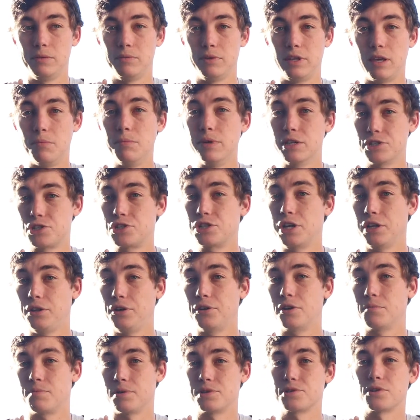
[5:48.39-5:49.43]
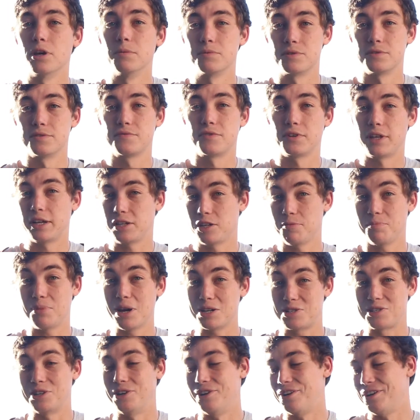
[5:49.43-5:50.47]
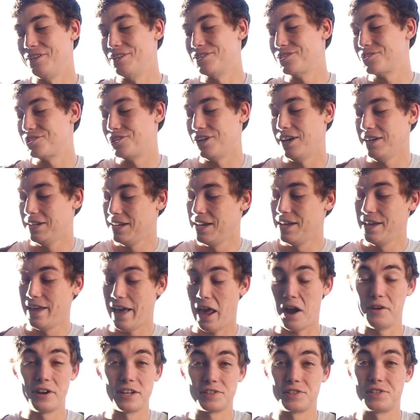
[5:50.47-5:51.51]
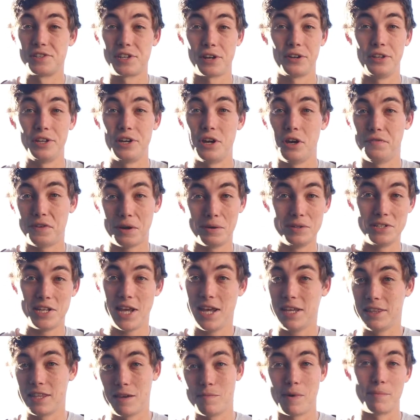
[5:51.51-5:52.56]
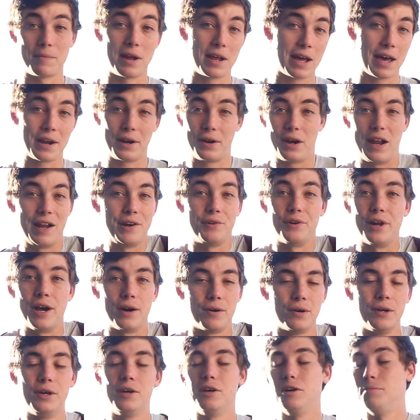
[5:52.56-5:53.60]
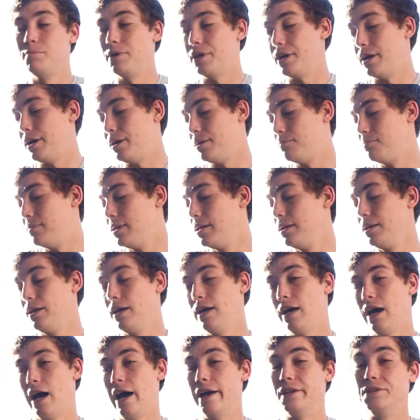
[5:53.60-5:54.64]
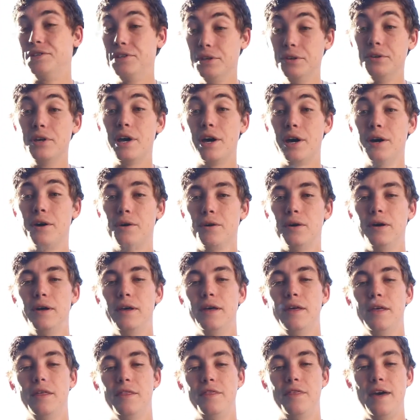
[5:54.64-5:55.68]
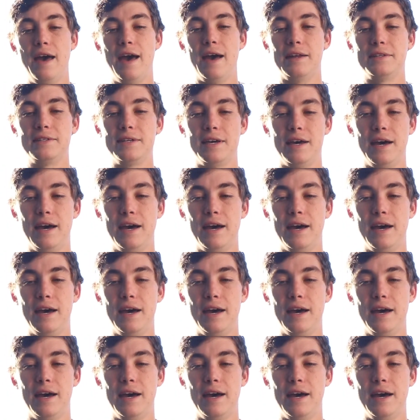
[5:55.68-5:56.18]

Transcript: give me a shitload of prescriptions for, like, depression and all this shit. I don't necessarily know if I would take them. I don't know. But I do know that